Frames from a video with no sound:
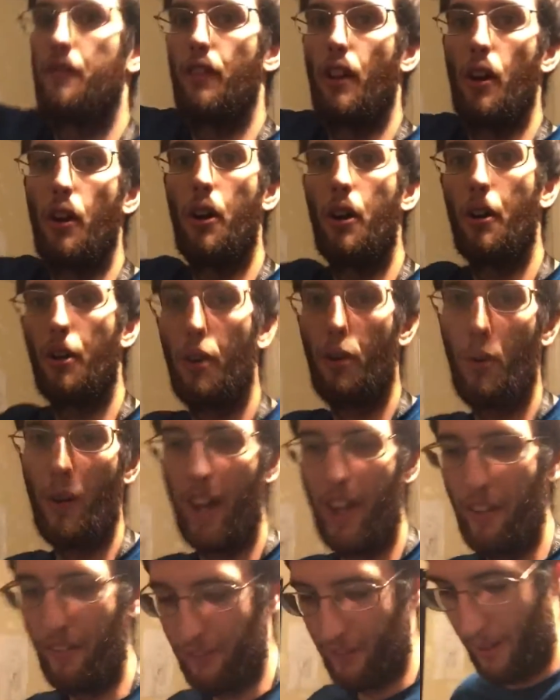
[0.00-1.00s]
float
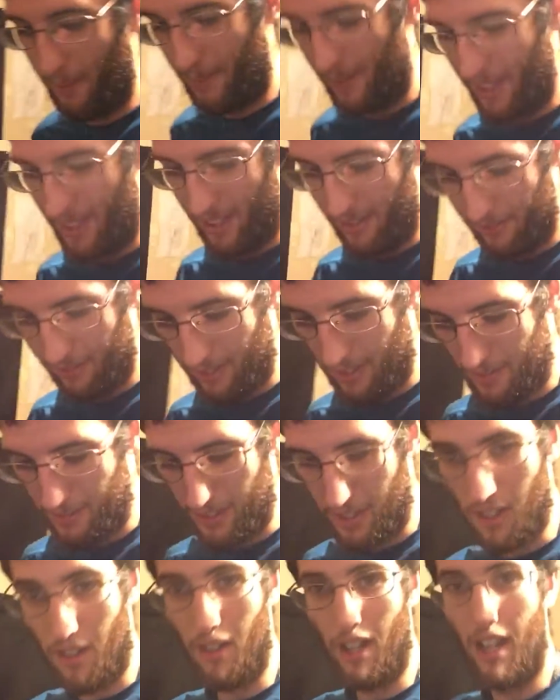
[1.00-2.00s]
away from you if
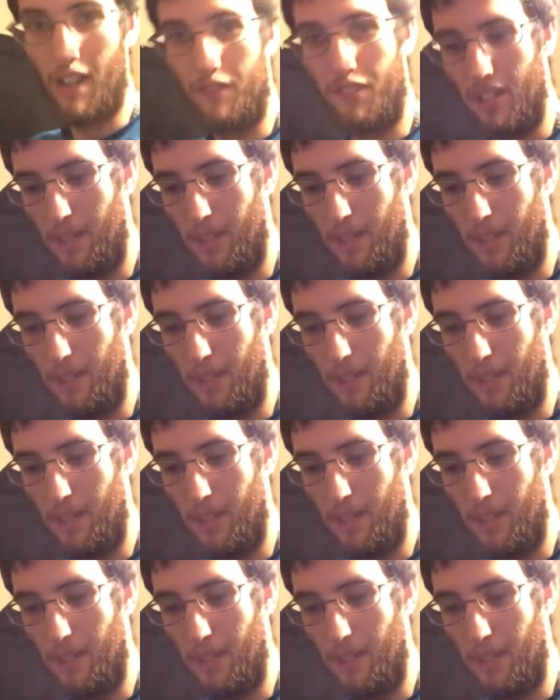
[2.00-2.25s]
you don't have